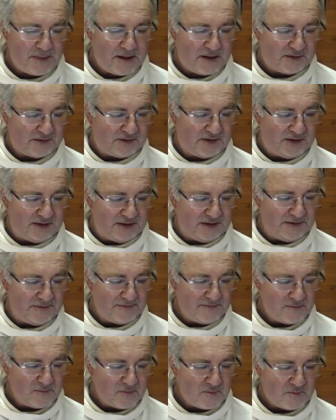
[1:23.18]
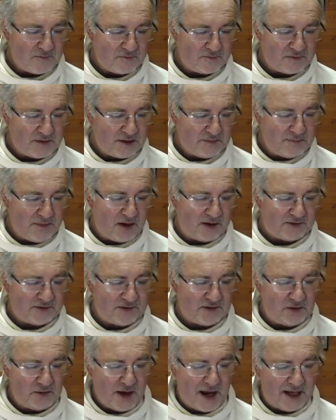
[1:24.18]
See,
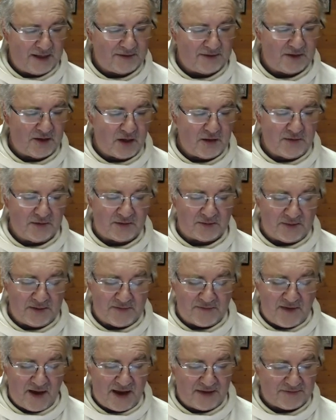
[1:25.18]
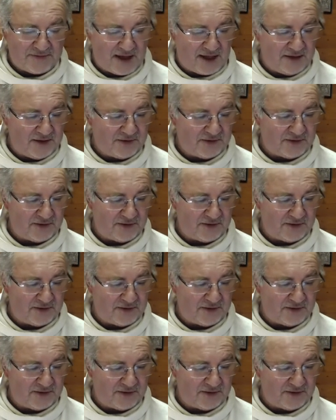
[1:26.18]
master, you handed over to me five talents,